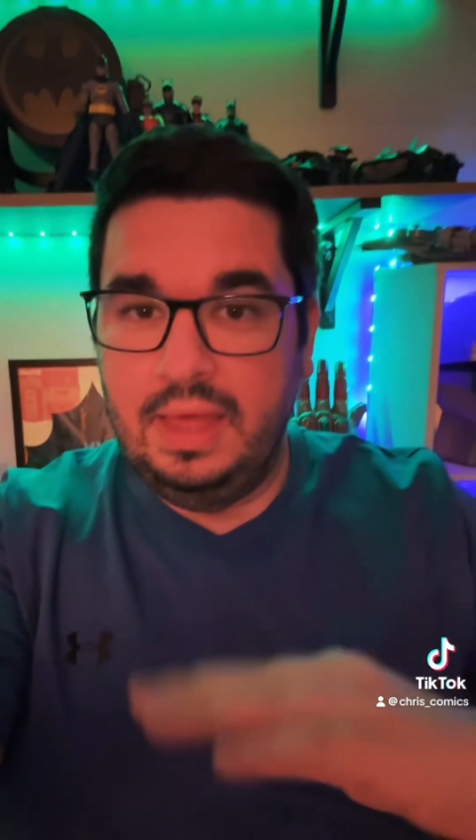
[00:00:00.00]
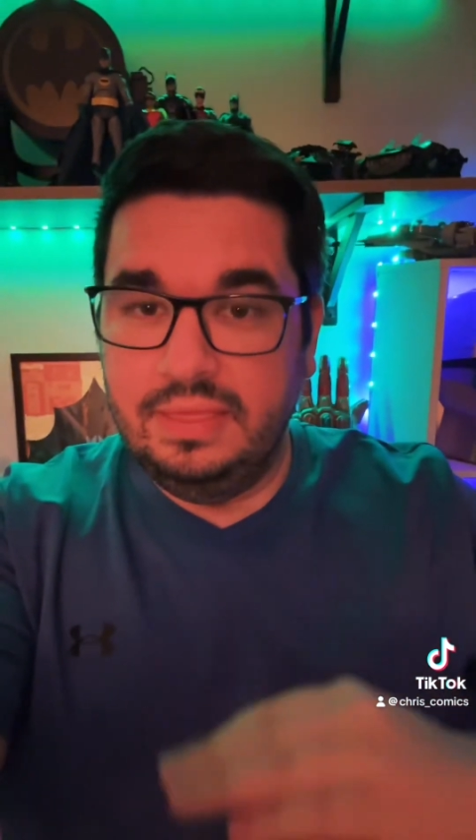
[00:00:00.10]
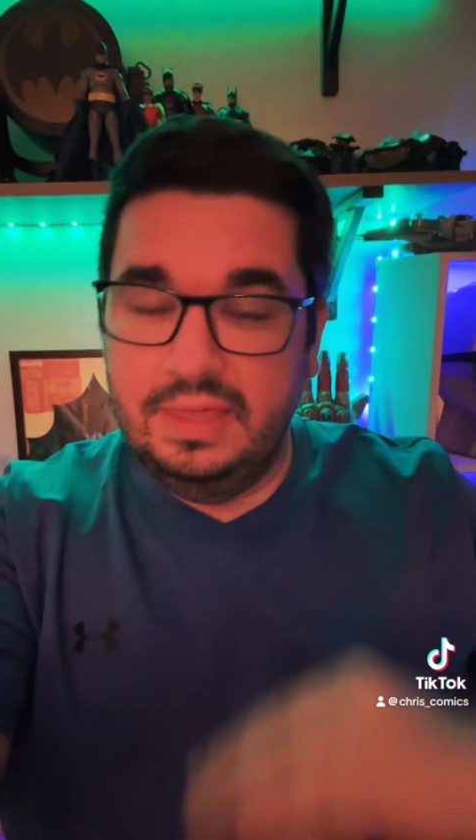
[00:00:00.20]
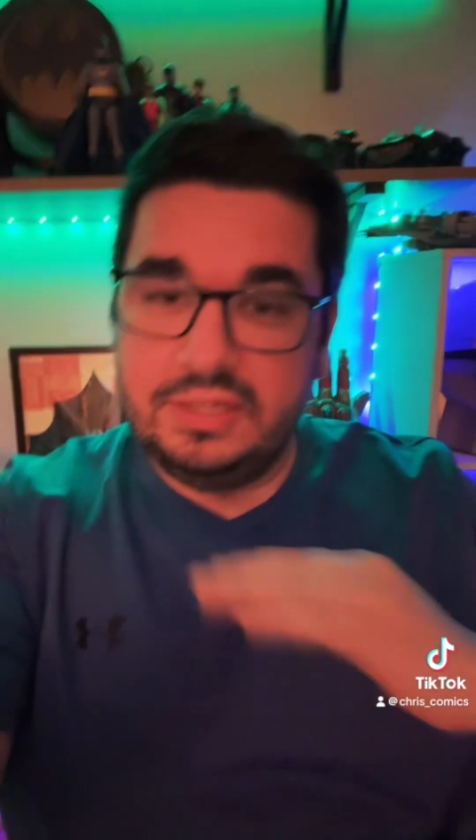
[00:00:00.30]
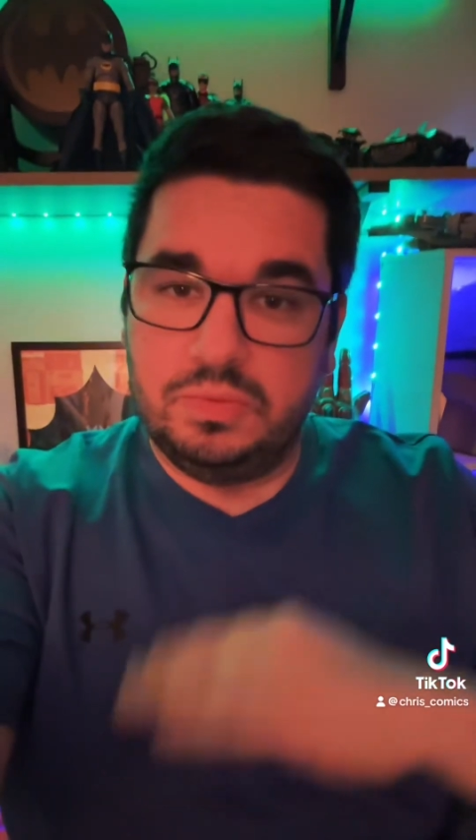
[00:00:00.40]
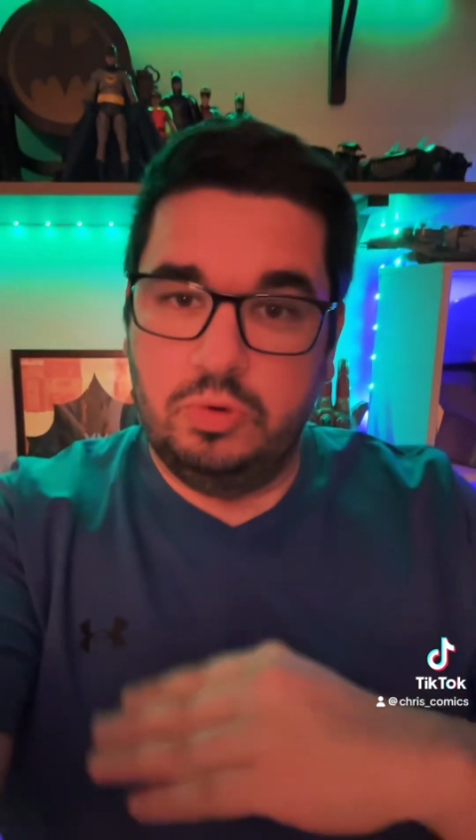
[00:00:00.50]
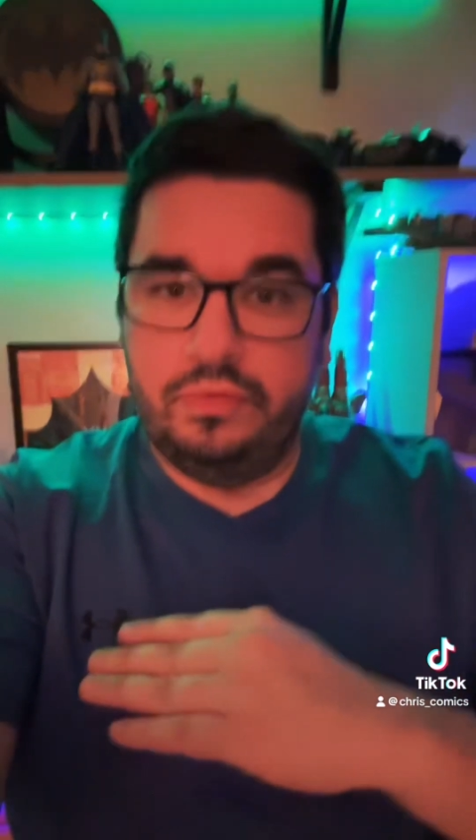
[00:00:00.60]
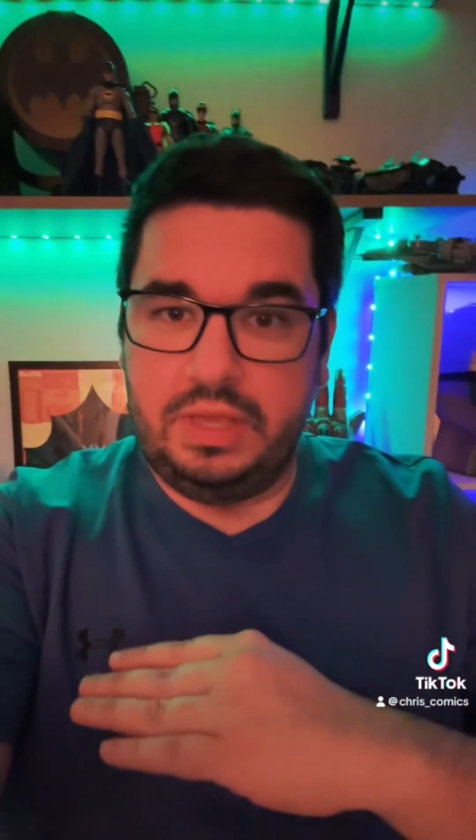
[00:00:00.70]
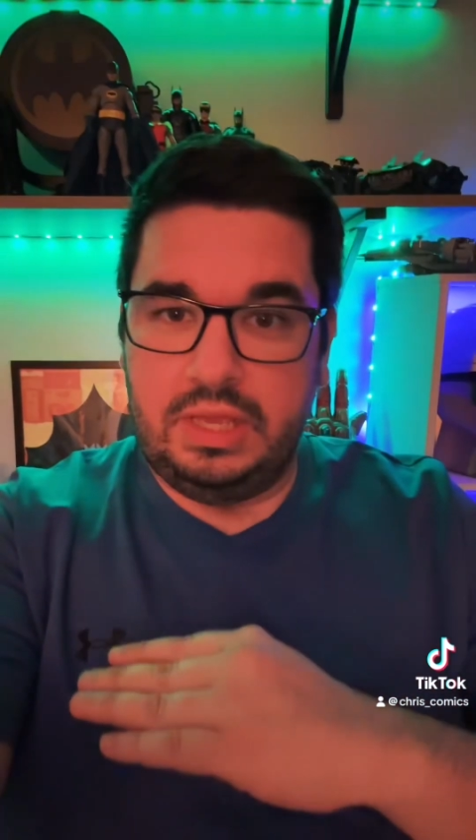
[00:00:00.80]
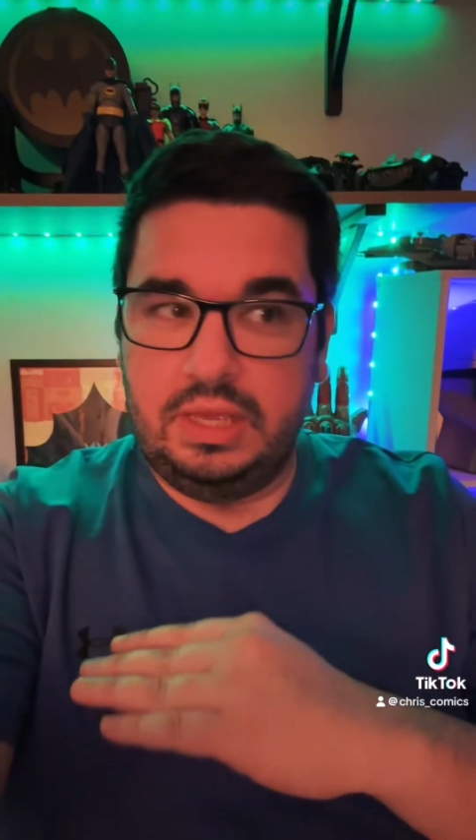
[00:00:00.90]
This
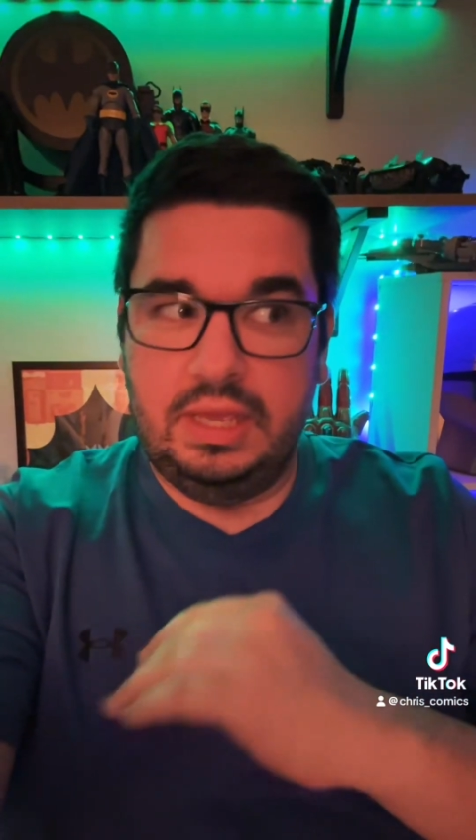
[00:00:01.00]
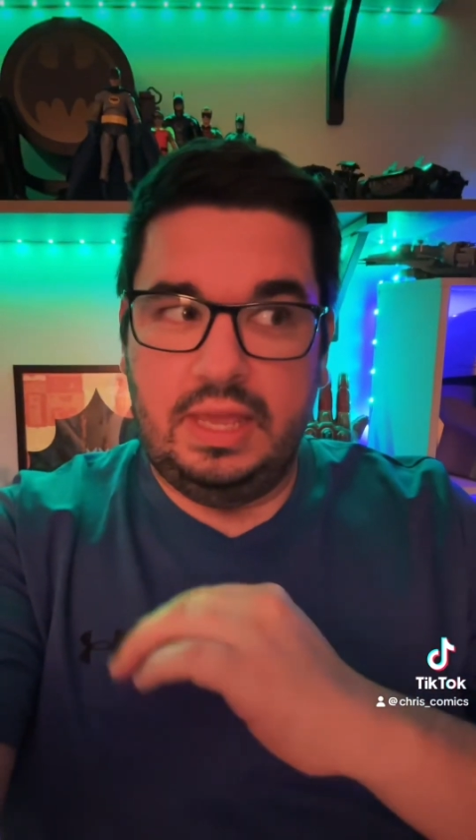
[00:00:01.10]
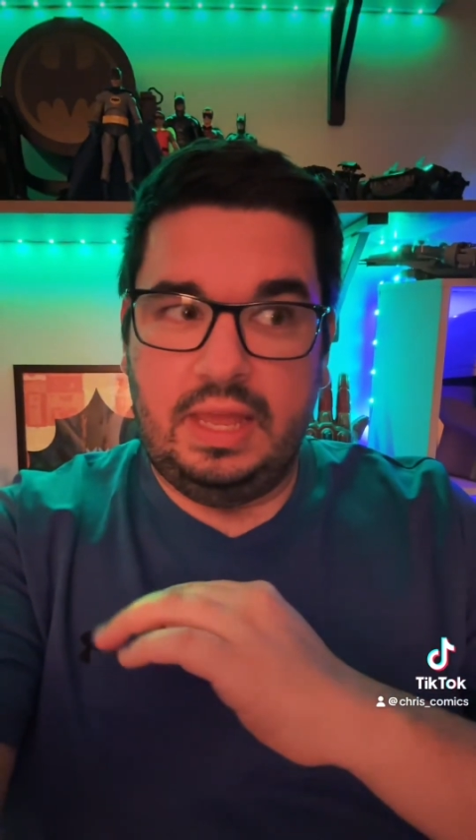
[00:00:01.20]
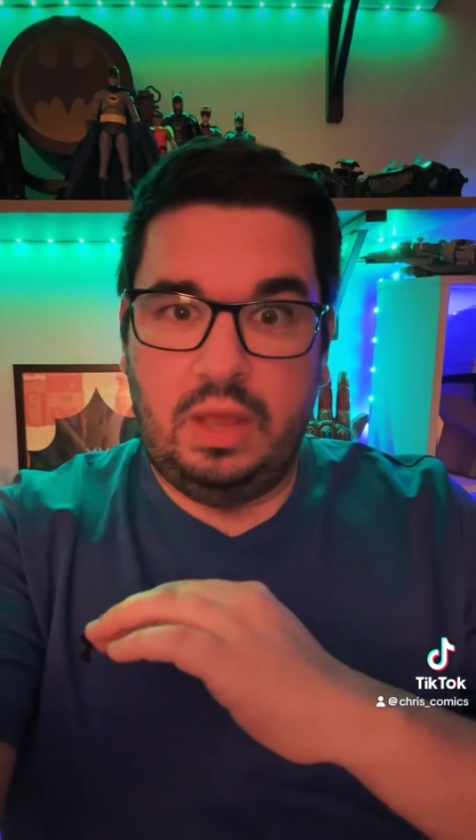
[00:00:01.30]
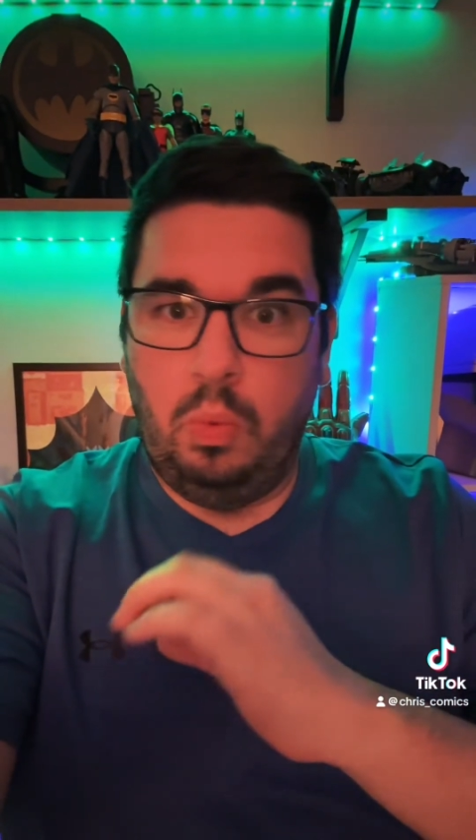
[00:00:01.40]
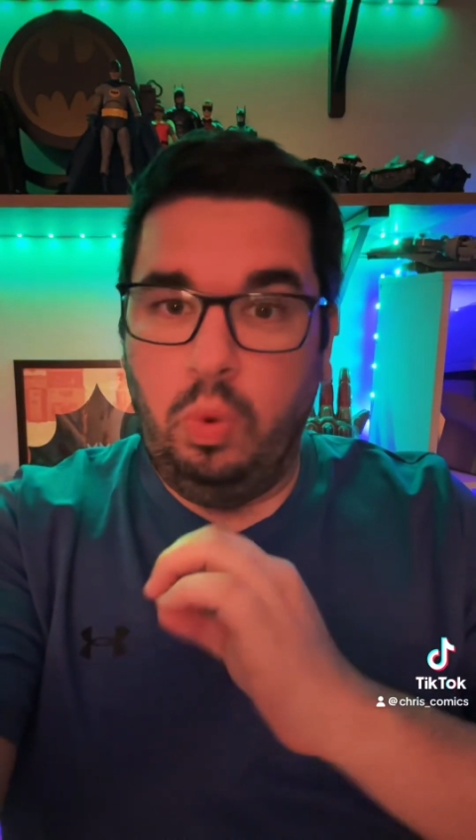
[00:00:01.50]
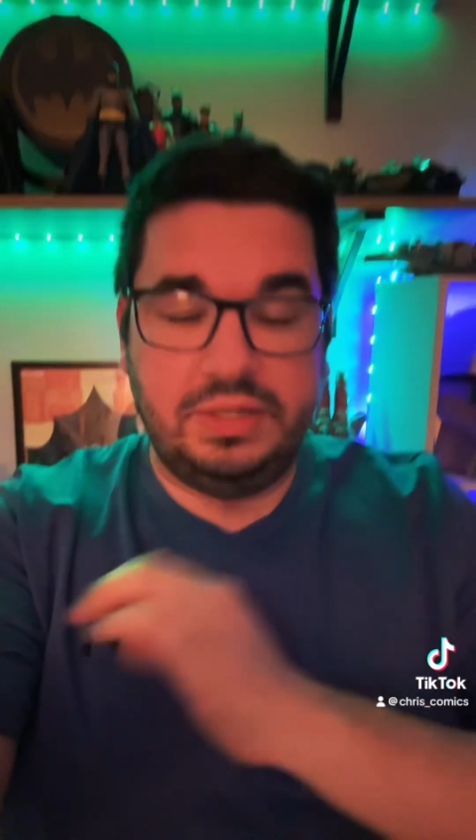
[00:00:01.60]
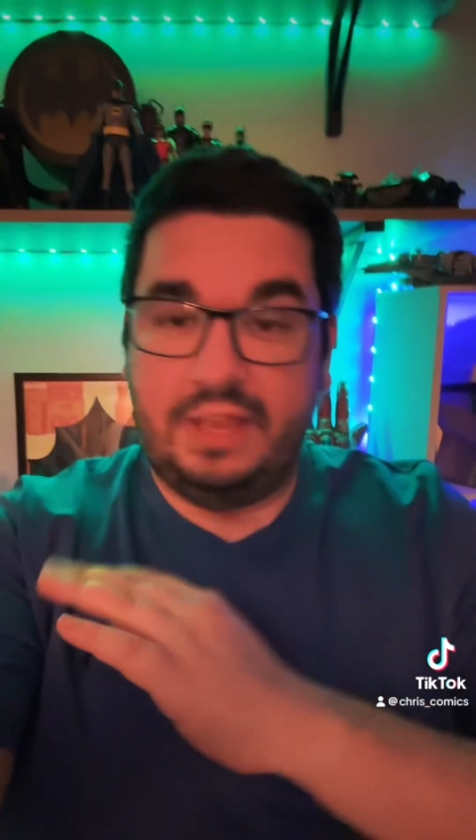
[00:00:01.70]
movie was